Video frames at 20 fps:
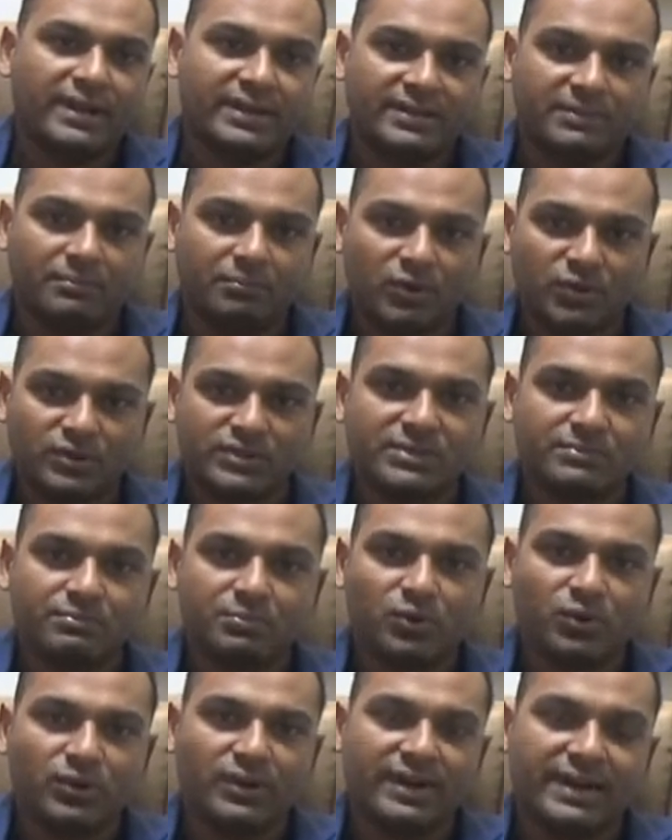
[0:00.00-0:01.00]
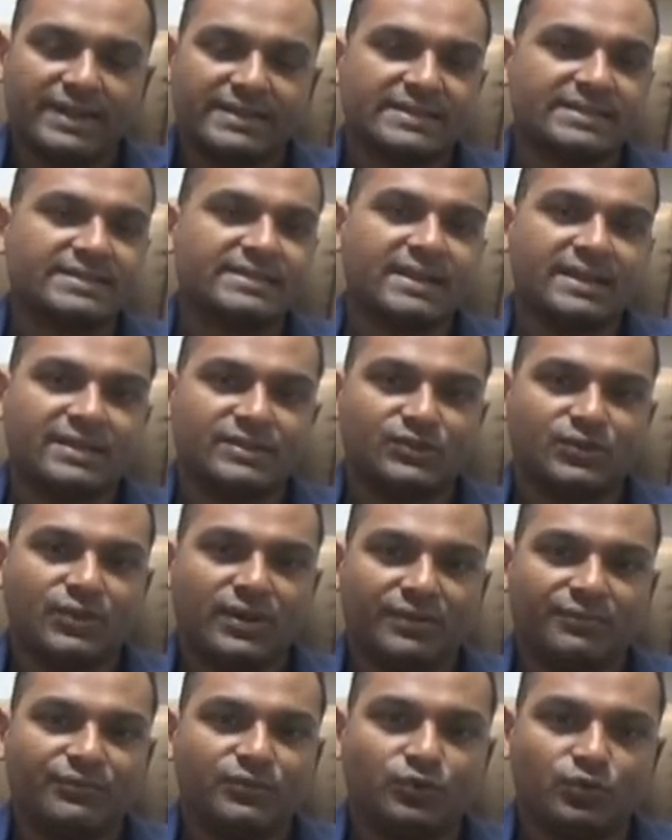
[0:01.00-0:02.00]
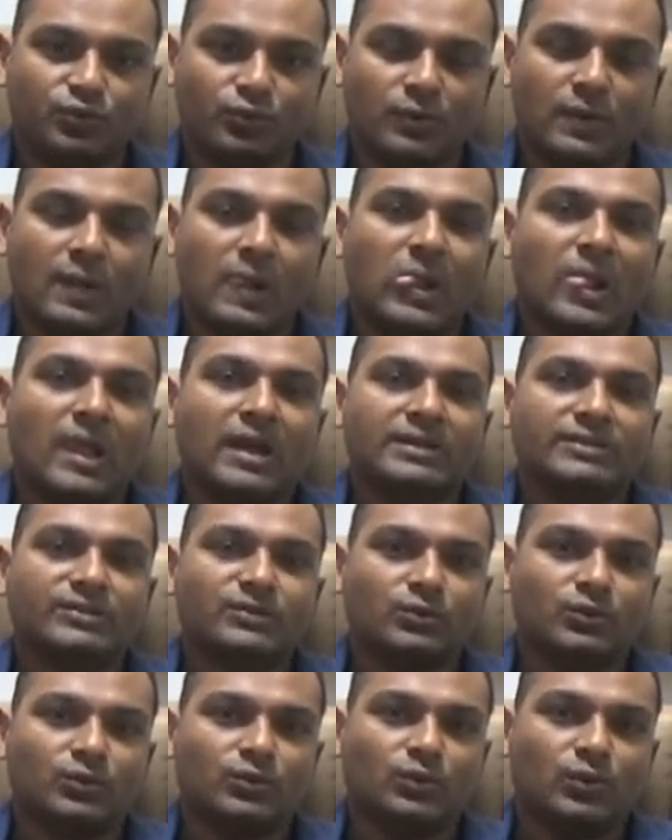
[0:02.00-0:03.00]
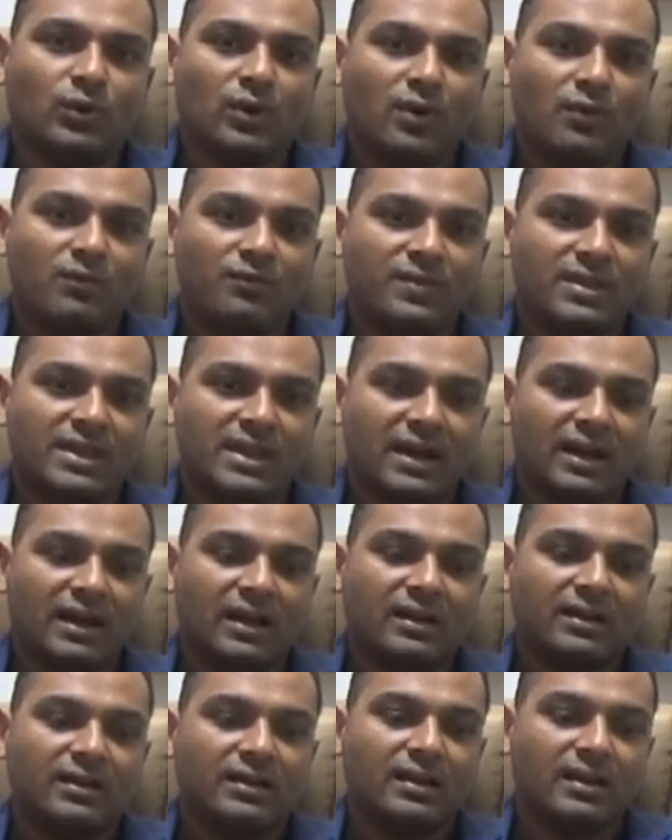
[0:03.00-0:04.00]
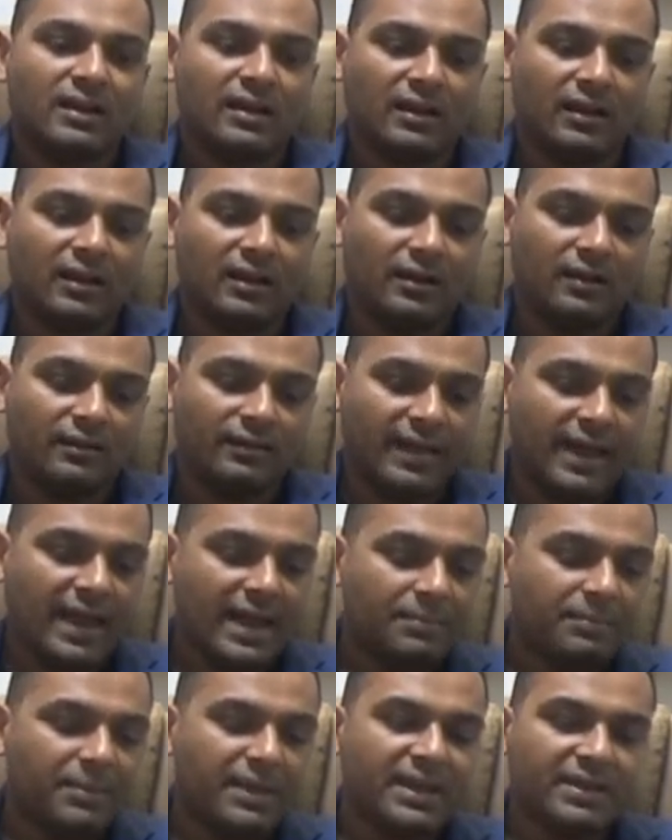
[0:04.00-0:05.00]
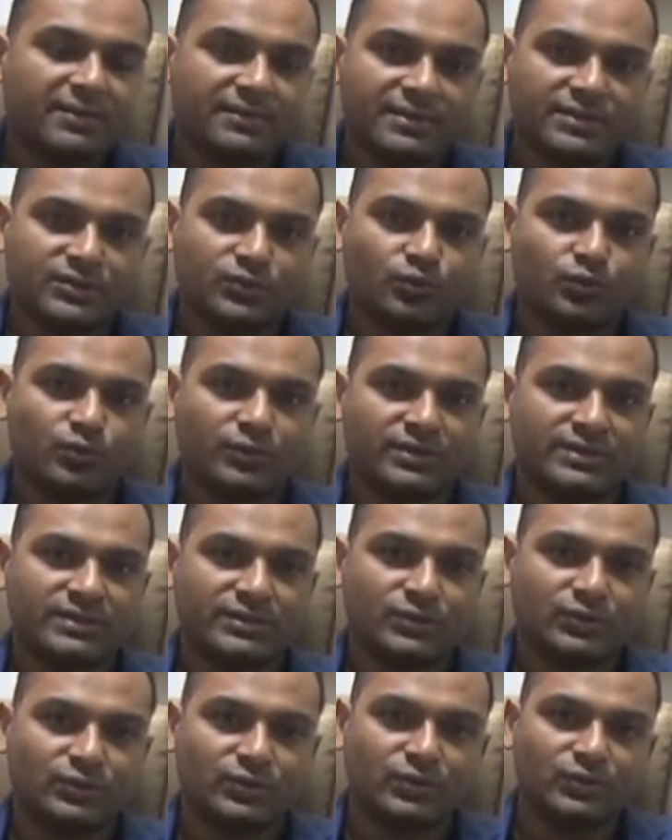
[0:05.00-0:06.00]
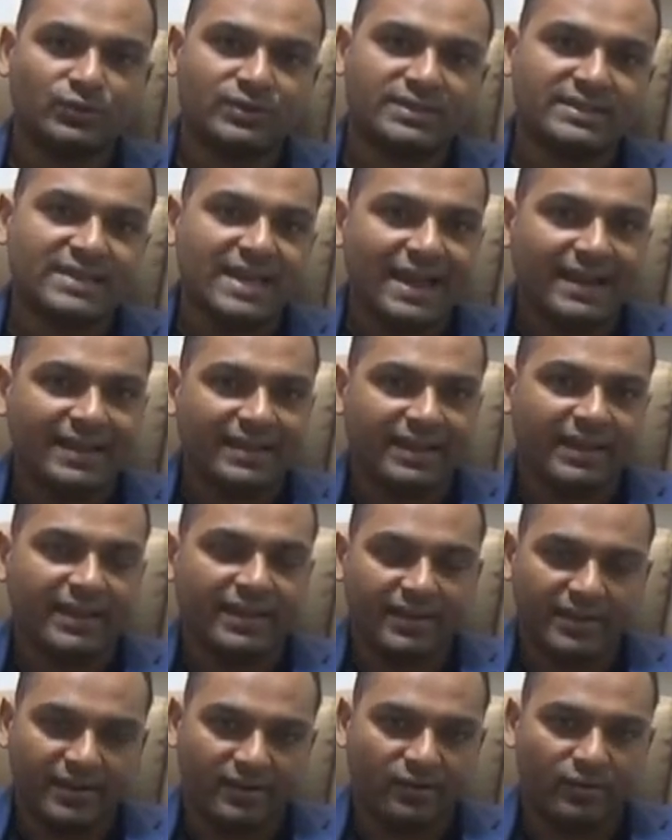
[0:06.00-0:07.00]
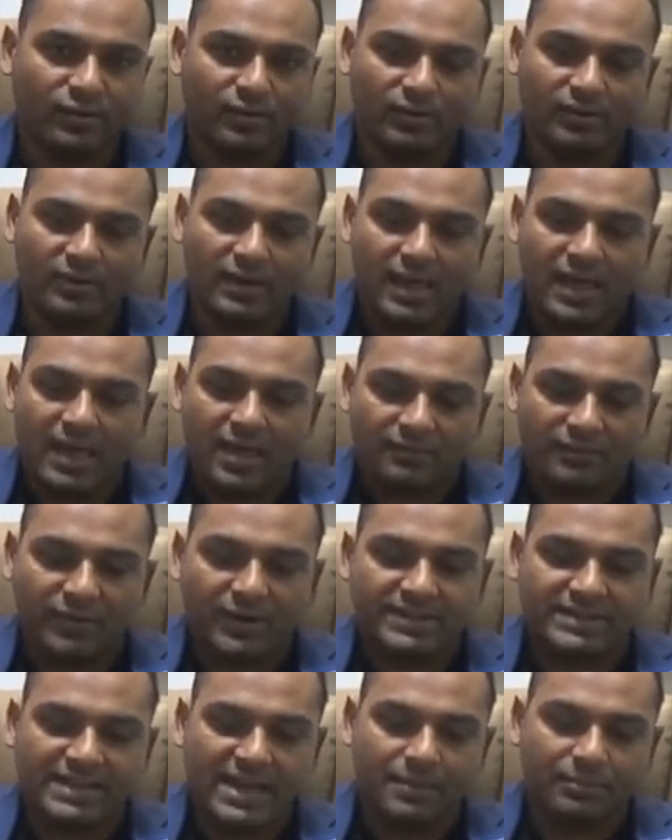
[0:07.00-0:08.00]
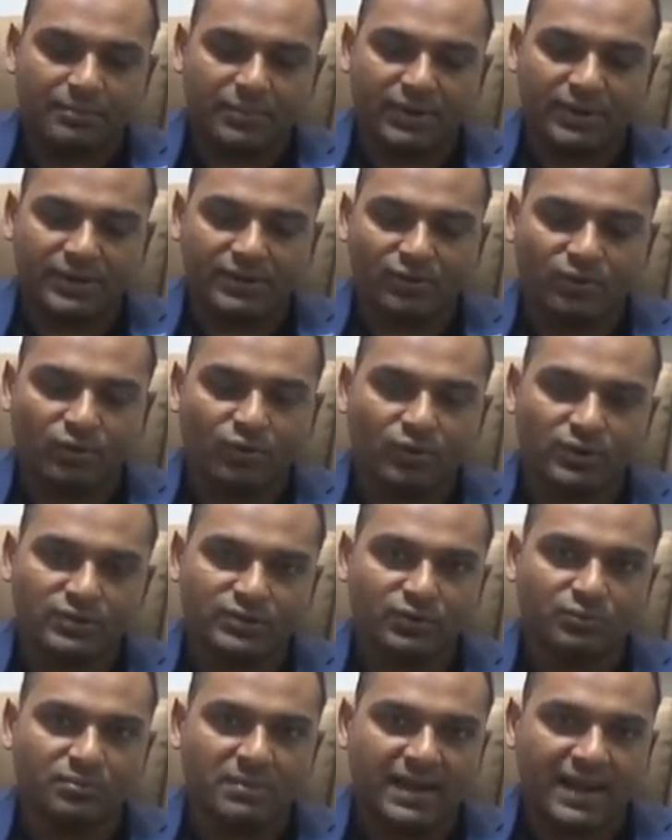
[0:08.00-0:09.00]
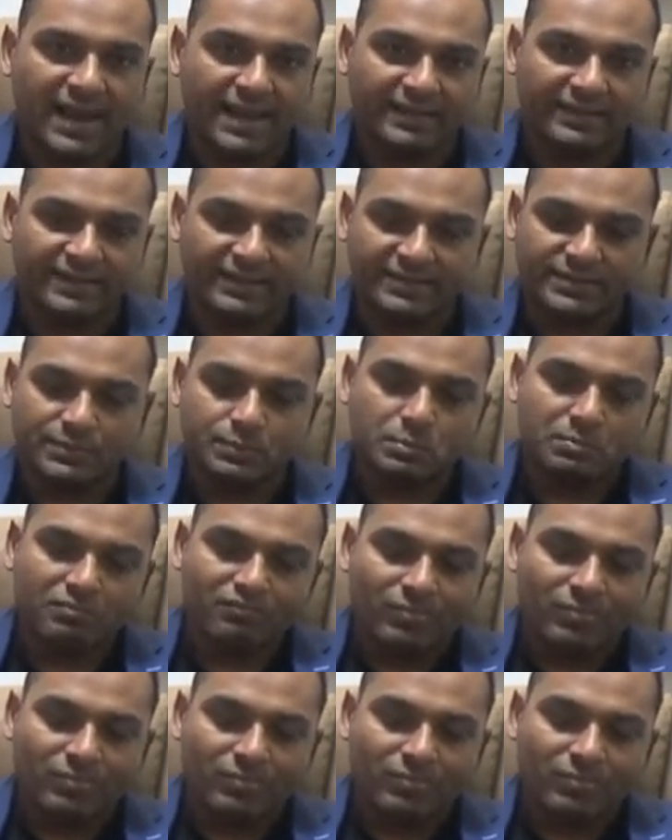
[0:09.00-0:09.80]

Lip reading: and the most important exercise you have to do. So we are helping our students to design the career goal. For example, your goals would be like this: